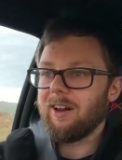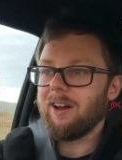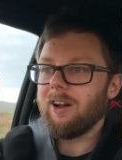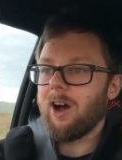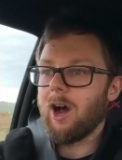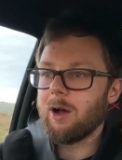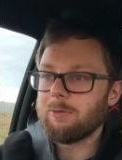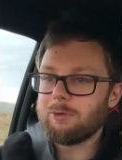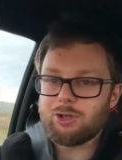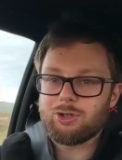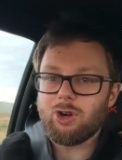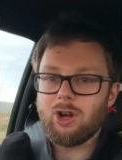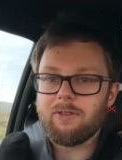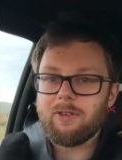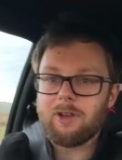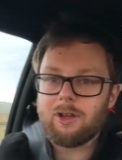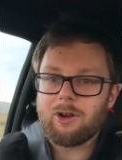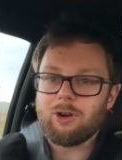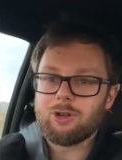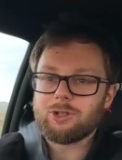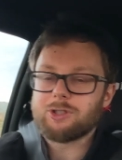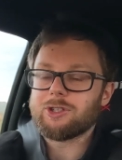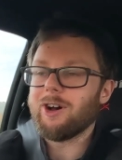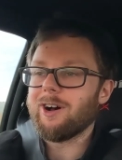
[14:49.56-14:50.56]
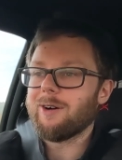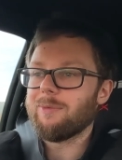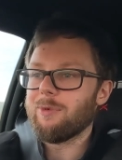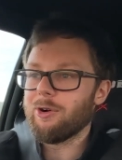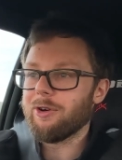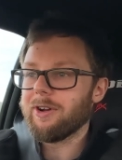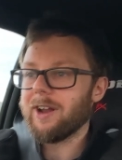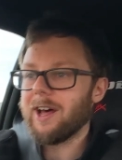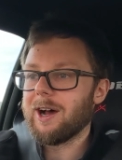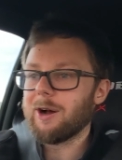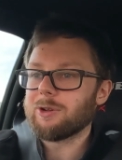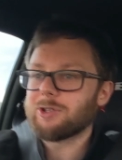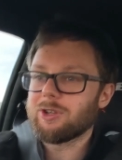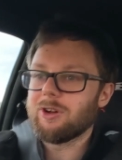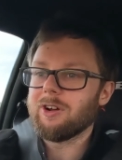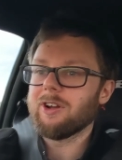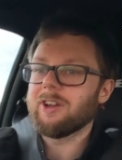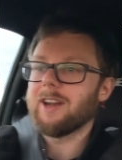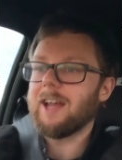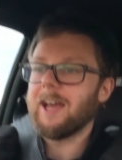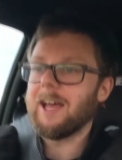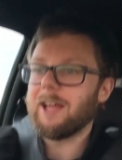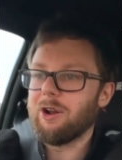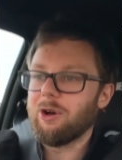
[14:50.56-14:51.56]
I'm just driving across Dartmoor now, so I'm
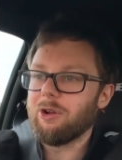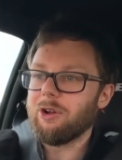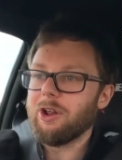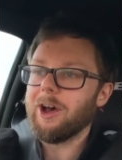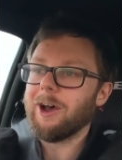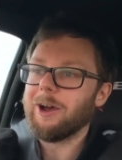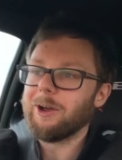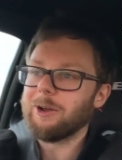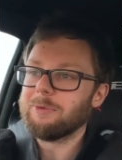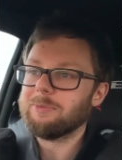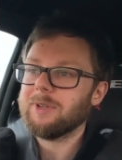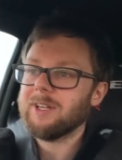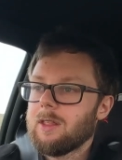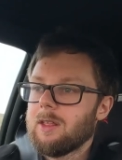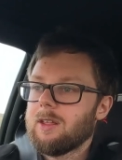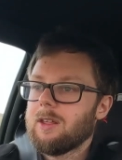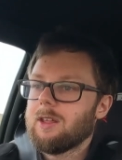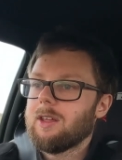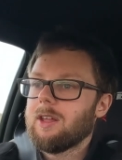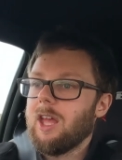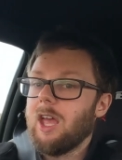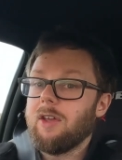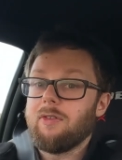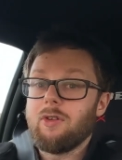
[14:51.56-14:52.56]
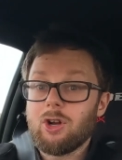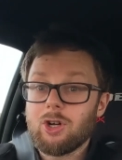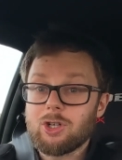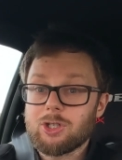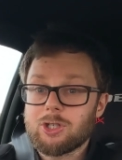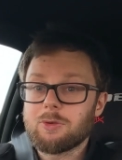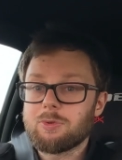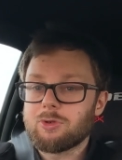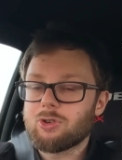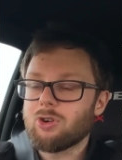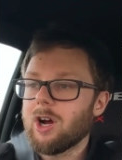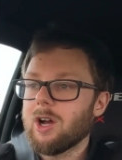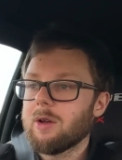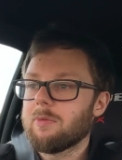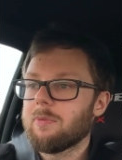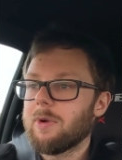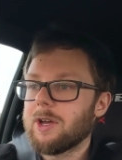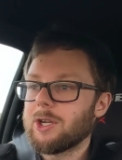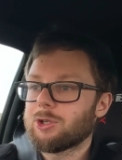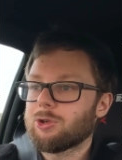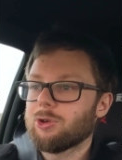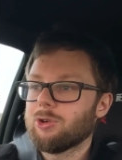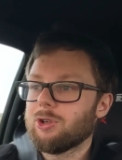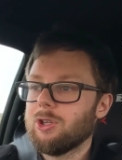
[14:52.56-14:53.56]
going to head on home. If you're not subscribed,
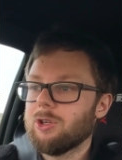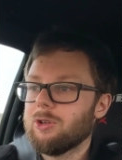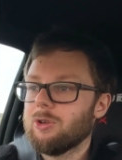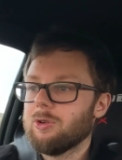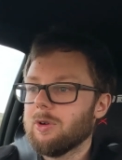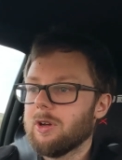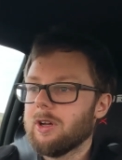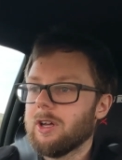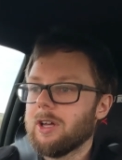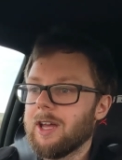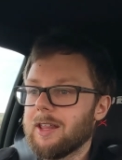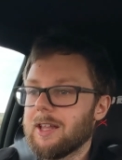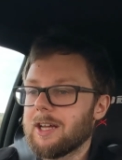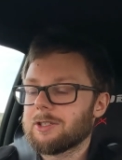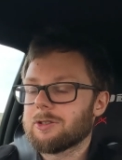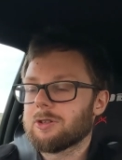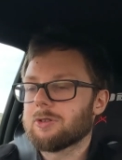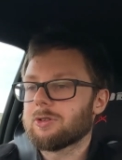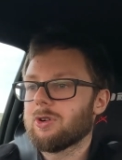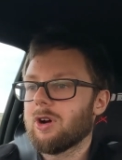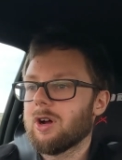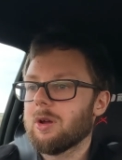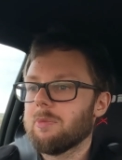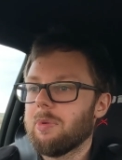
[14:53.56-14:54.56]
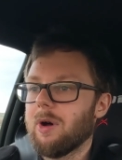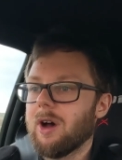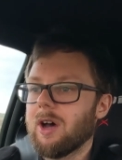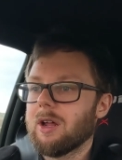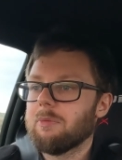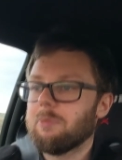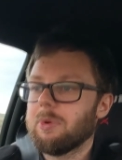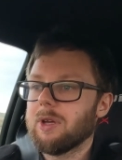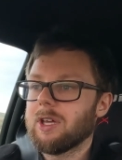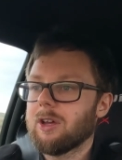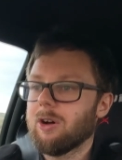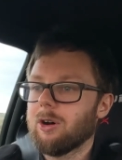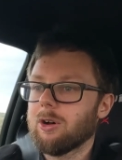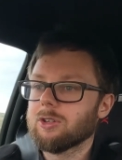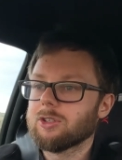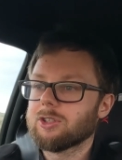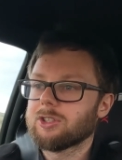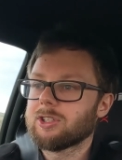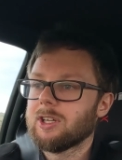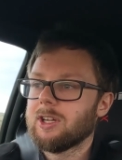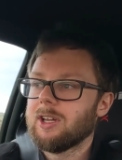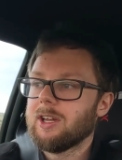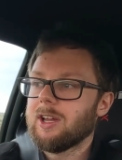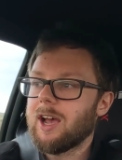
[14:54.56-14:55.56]
make sure you hit that subscribe button,
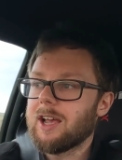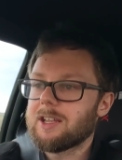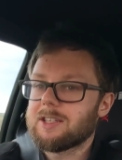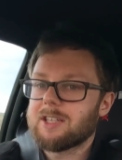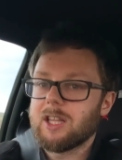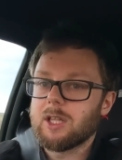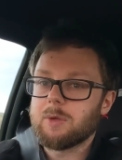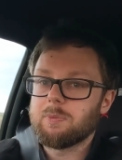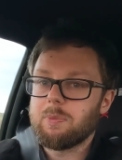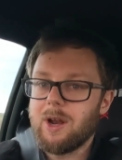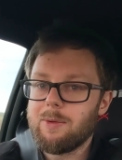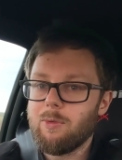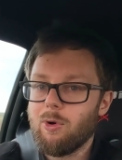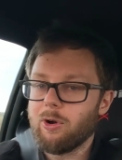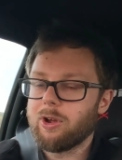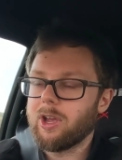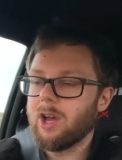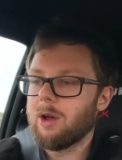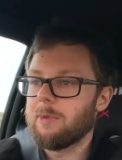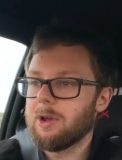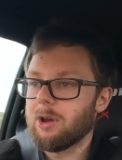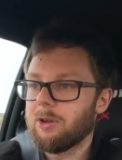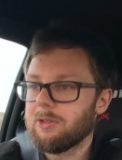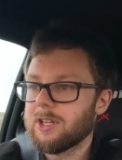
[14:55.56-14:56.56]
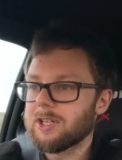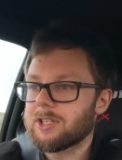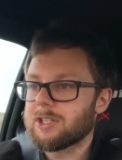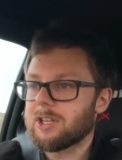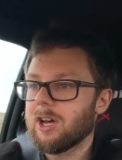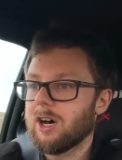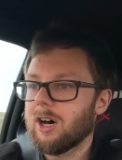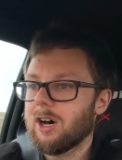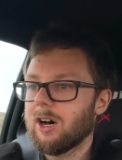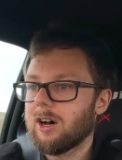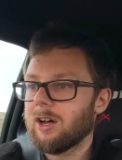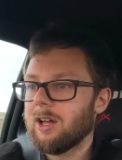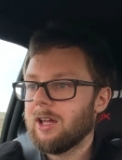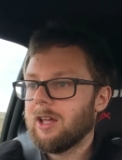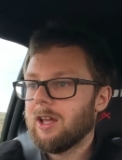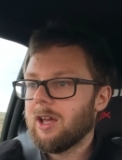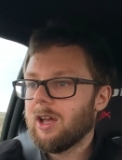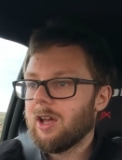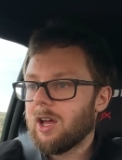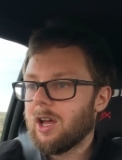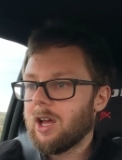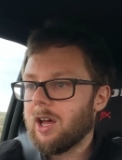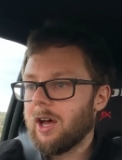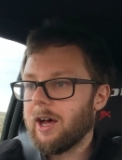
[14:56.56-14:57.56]
because, as I said, there's plenty more coming on this car,
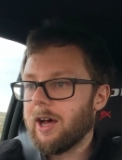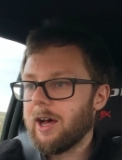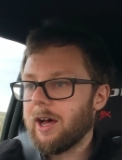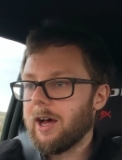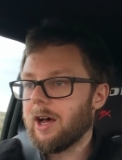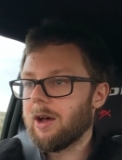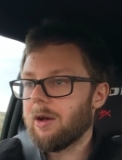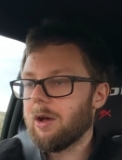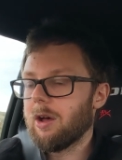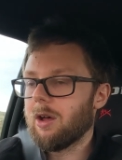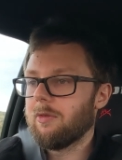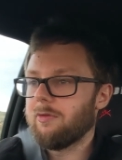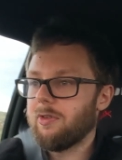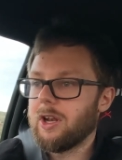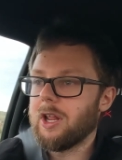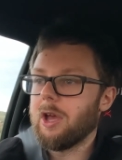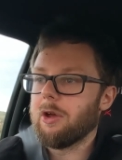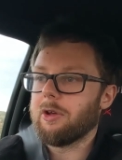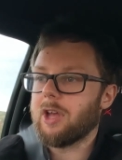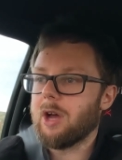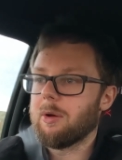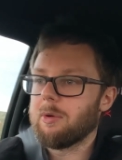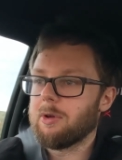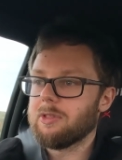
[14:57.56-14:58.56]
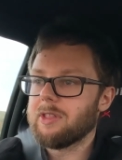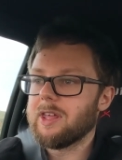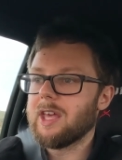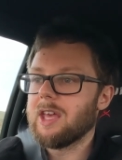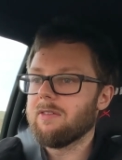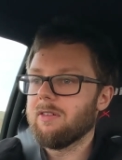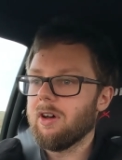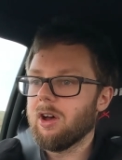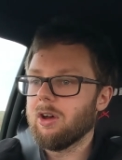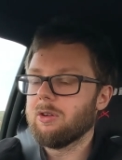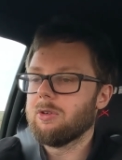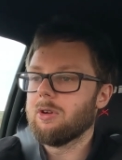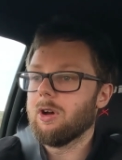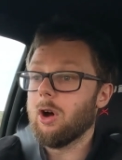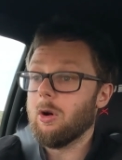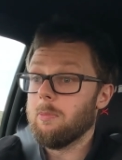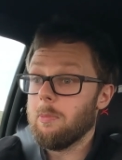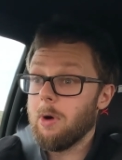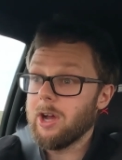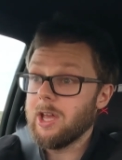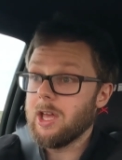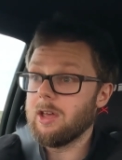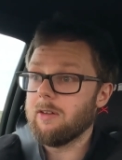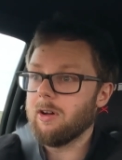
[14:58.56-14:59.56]
video coming on the Evo, or
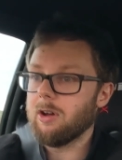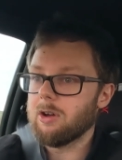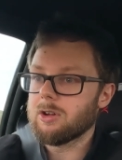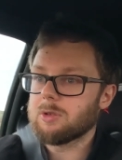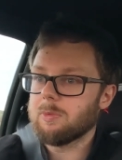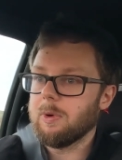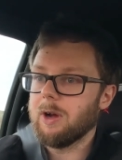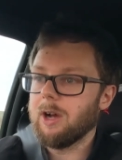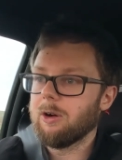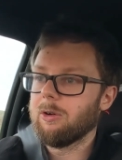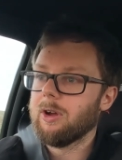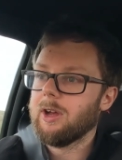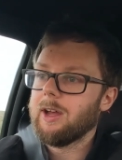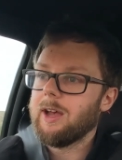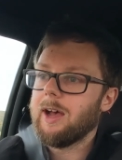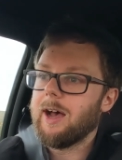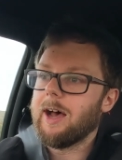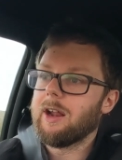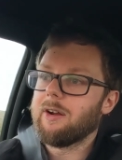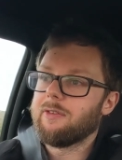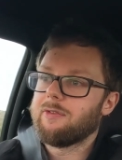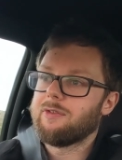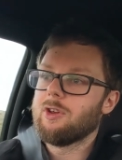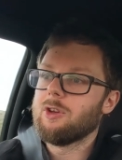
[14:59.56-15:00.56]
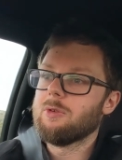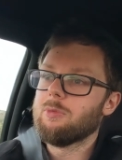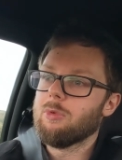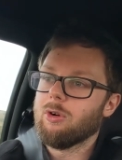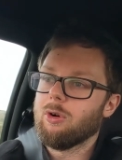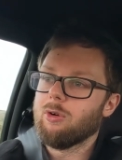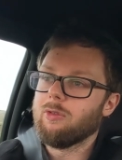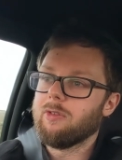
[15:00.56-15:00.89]
my Evo as well, and a few more